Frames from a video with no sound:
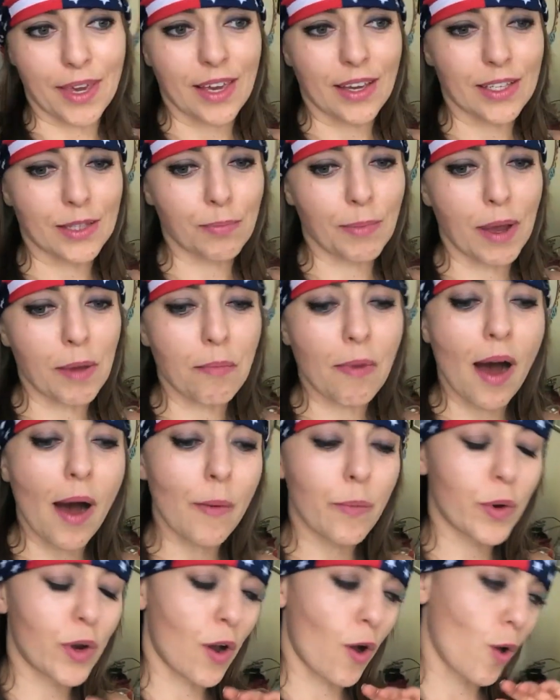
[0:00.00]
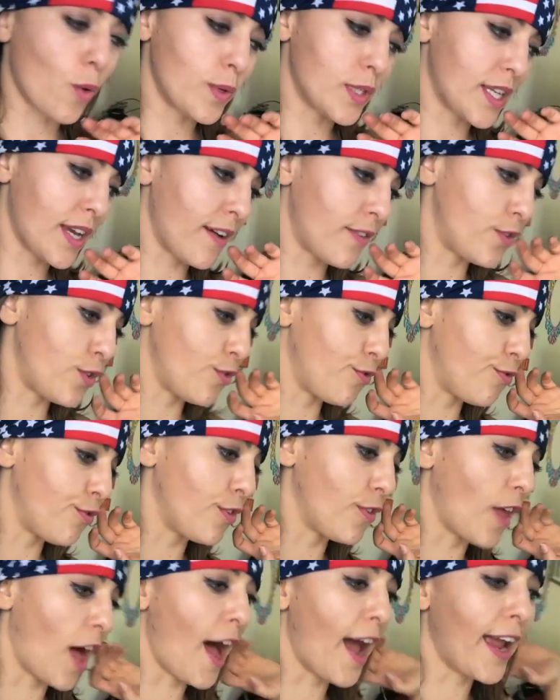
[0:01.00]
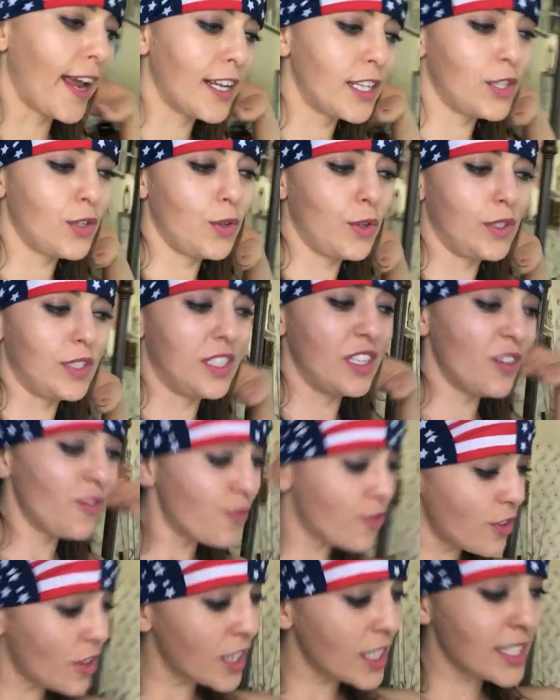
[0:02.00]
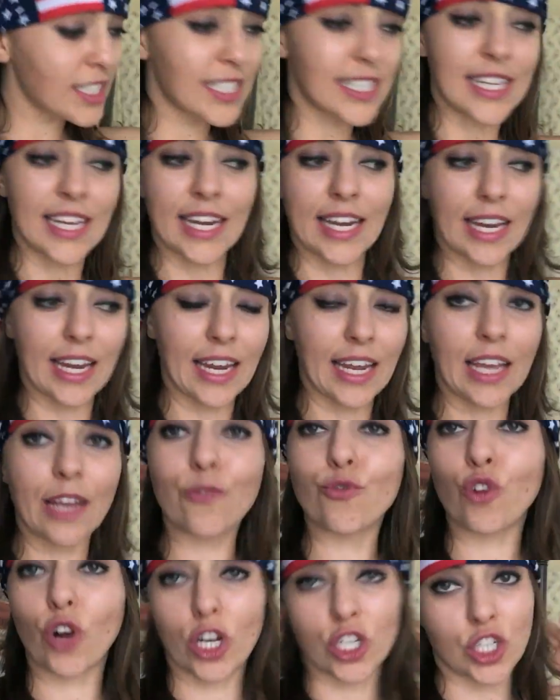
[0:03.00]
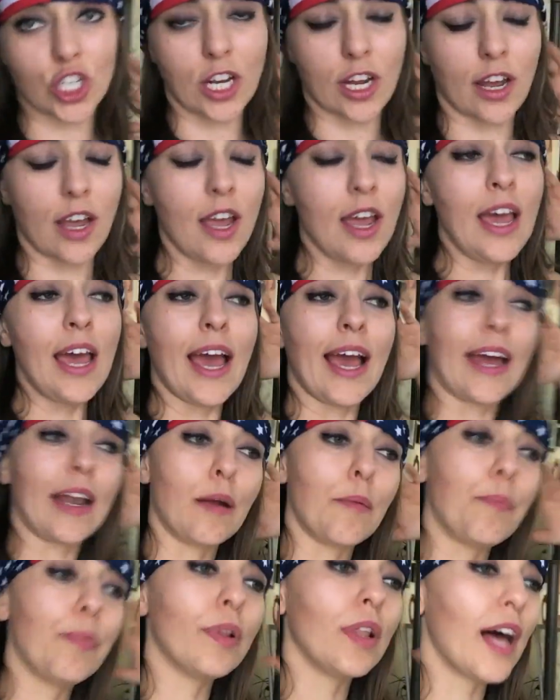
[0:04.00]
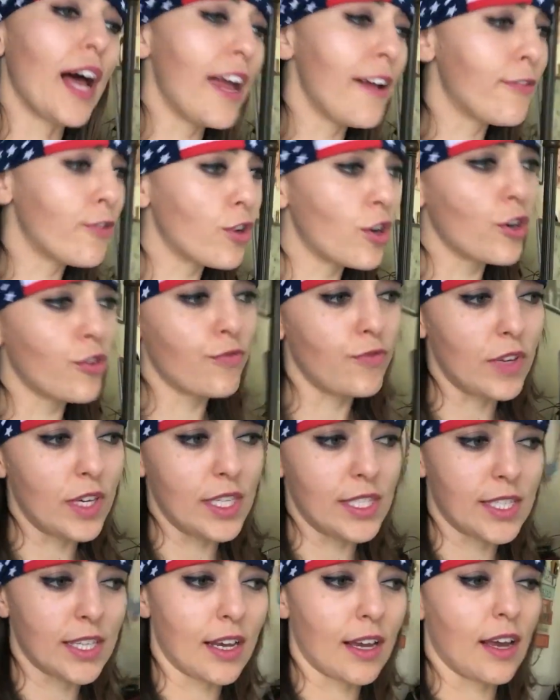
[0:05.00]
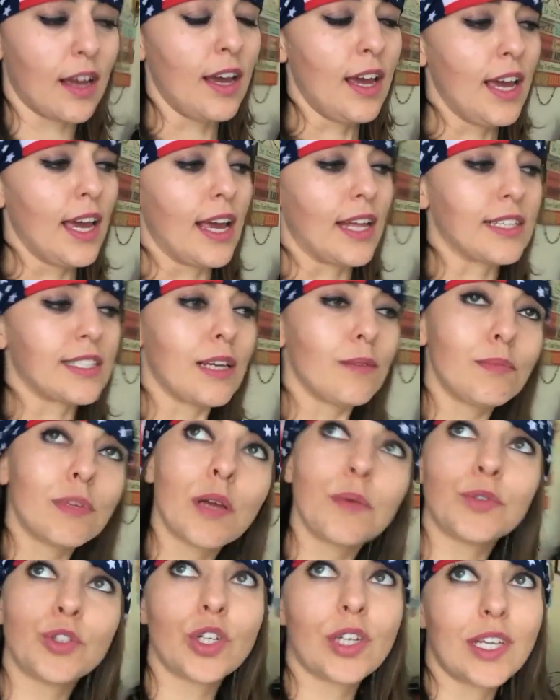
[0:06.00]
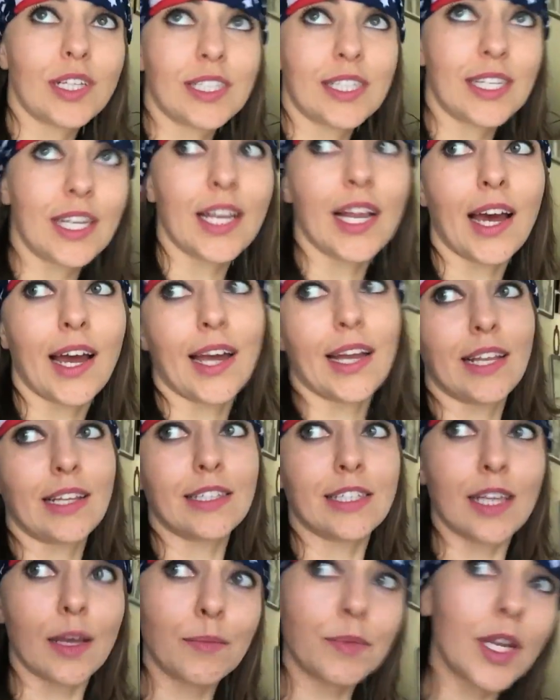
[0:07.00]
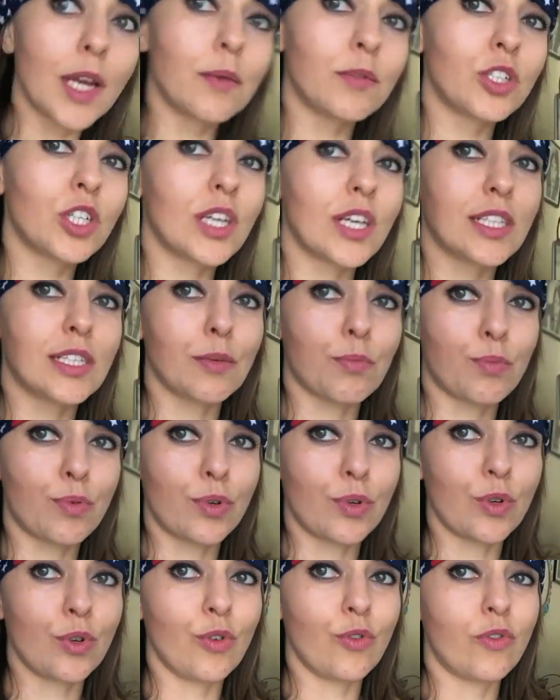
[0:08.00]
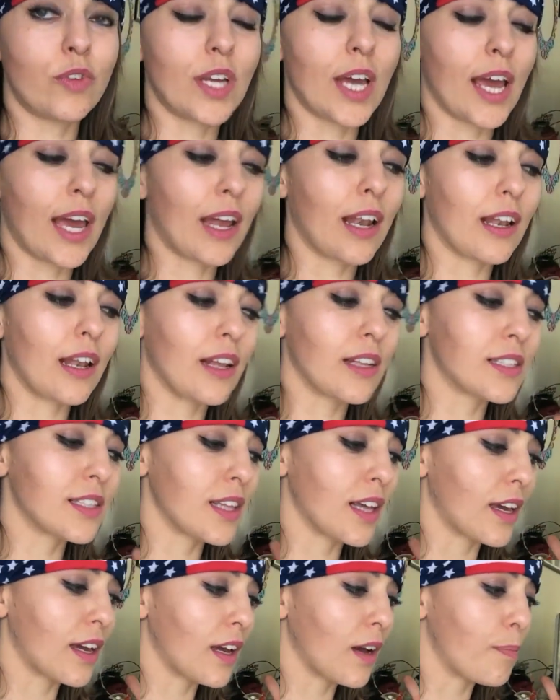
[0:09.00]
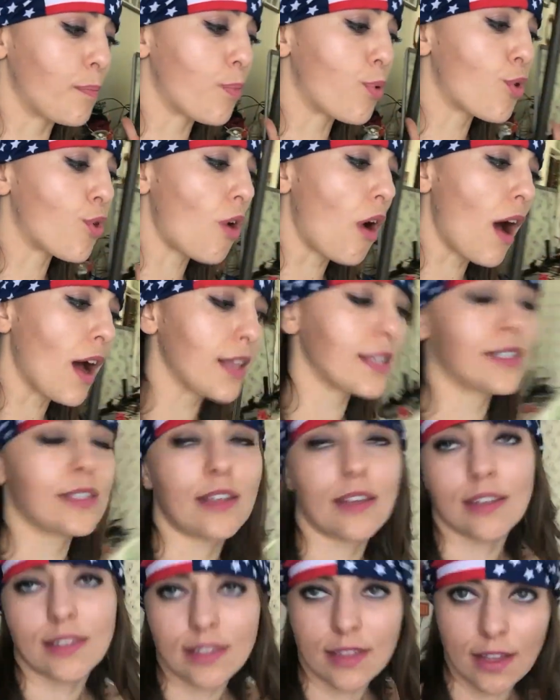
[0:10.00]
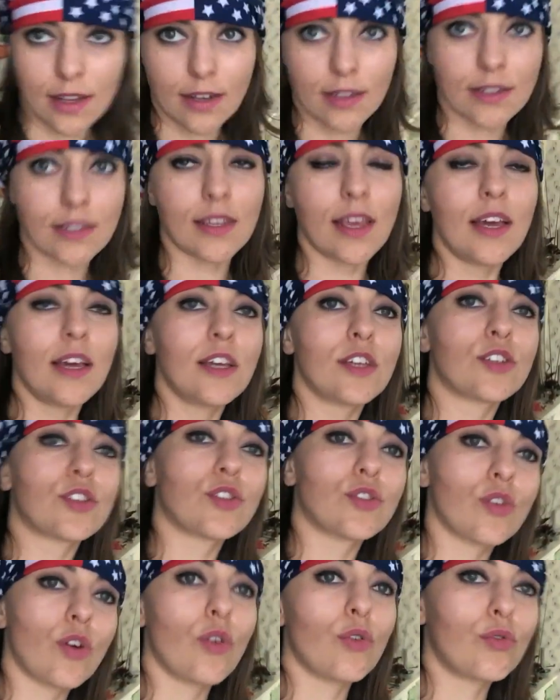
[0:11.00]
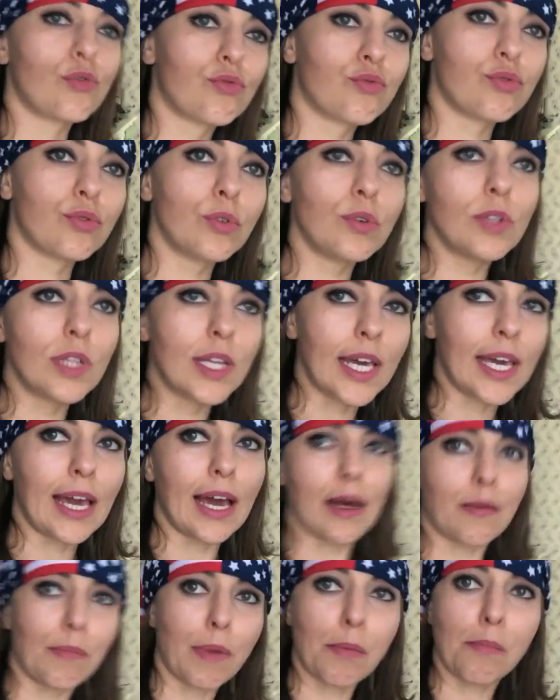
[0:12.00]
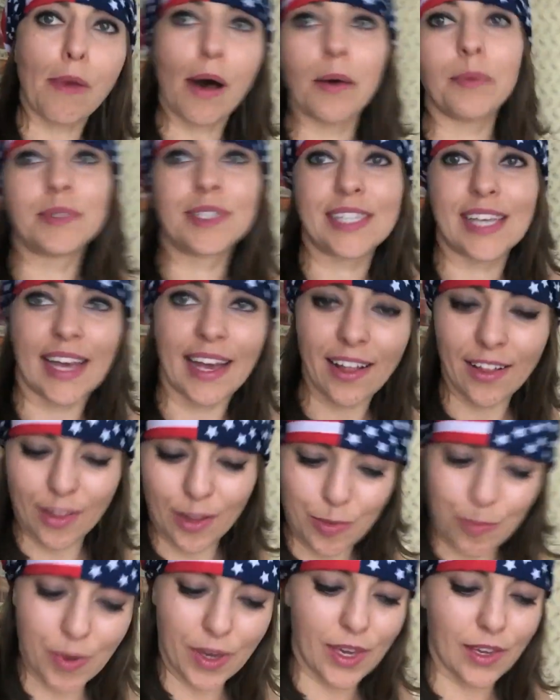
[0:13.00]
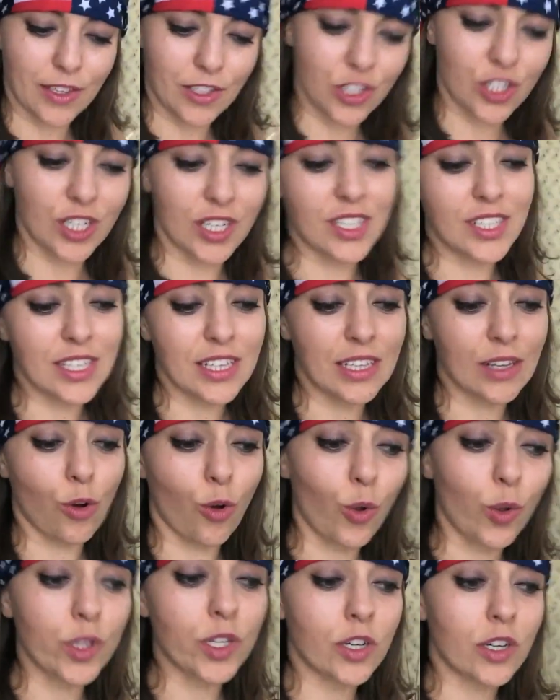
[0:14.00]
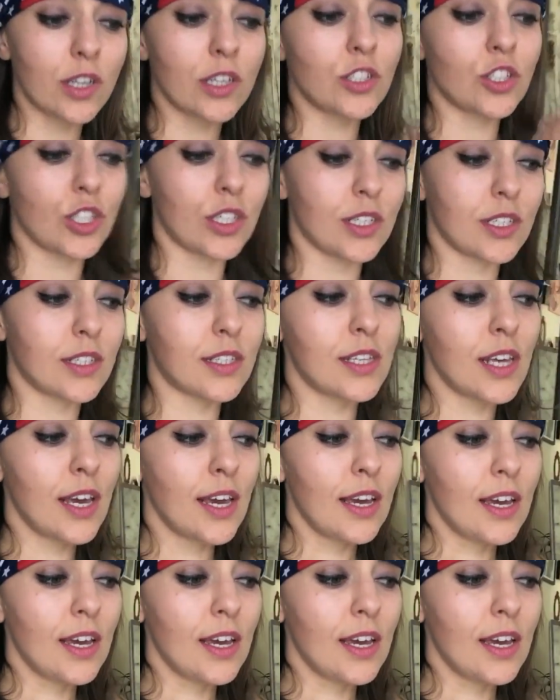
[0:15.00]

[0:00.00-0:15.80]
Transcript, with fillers: because because my mom would always have to fly to a different city in Russia and apply for her visa and sometimes she gets denied and sometimes she gets approved and it's like a process that is so grueling on my mom's health because she's older and she's